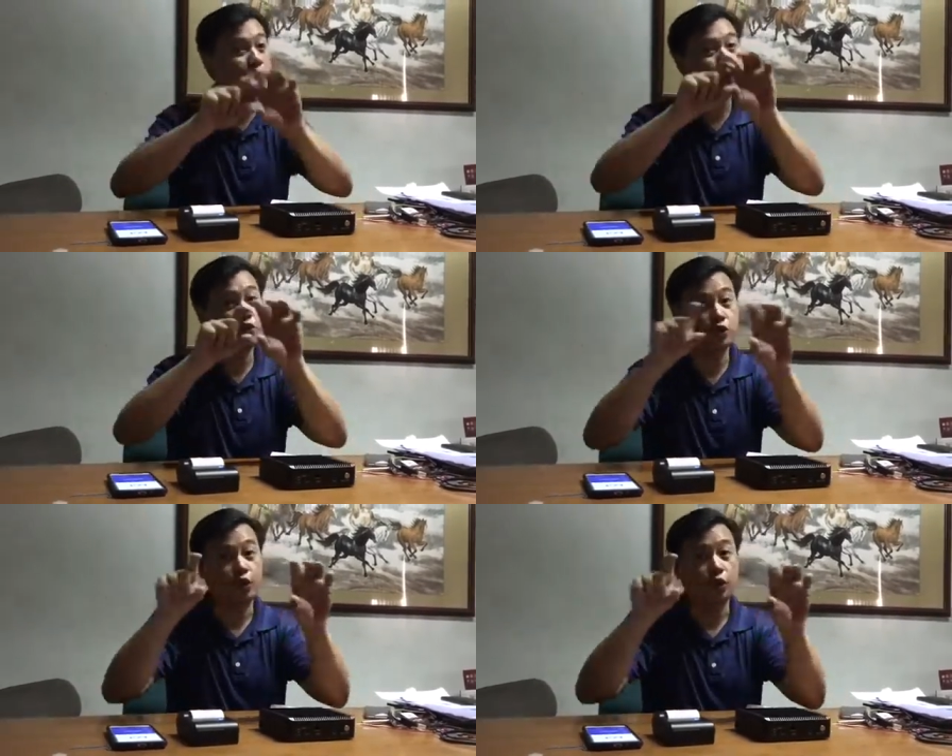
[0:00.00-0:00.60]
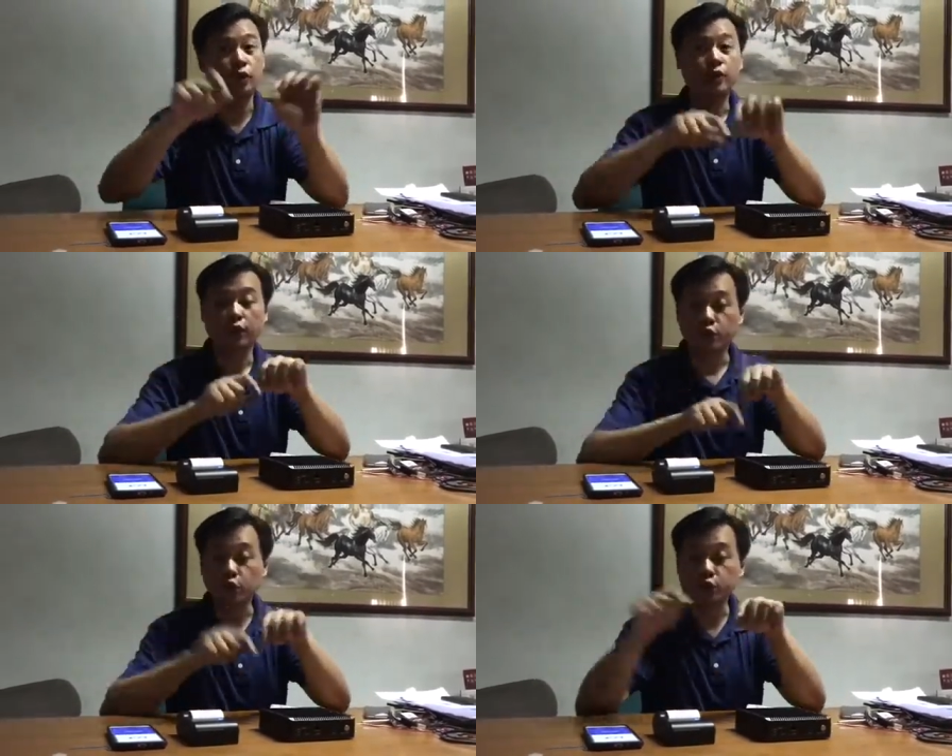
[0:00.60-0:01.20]
it will show
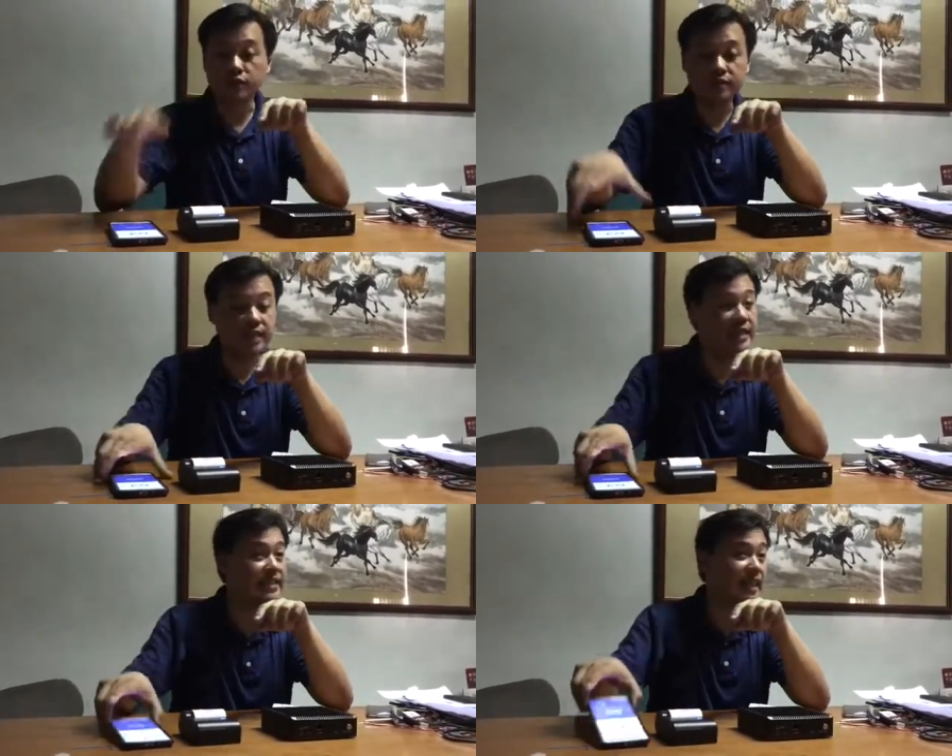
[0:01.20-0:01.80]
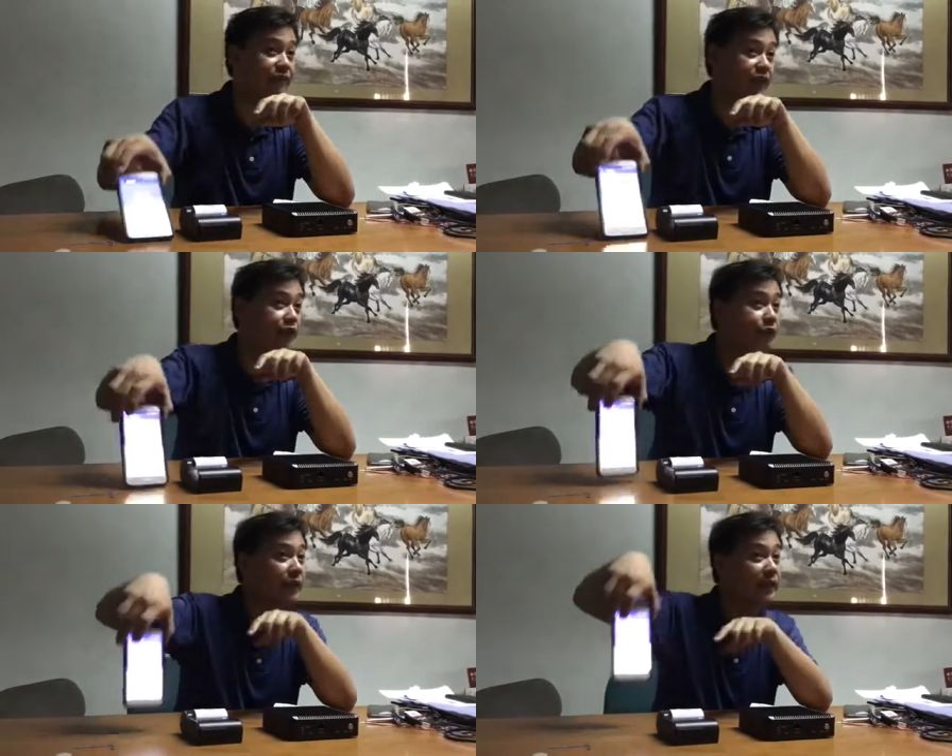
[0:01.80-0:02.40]
queue
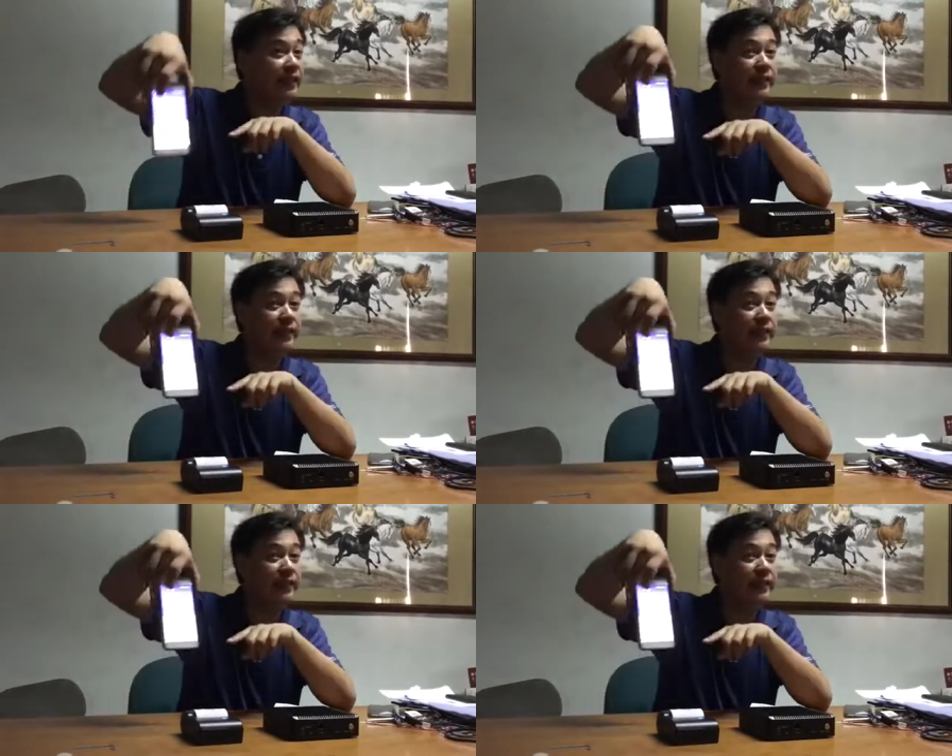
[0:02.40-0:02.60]
C73.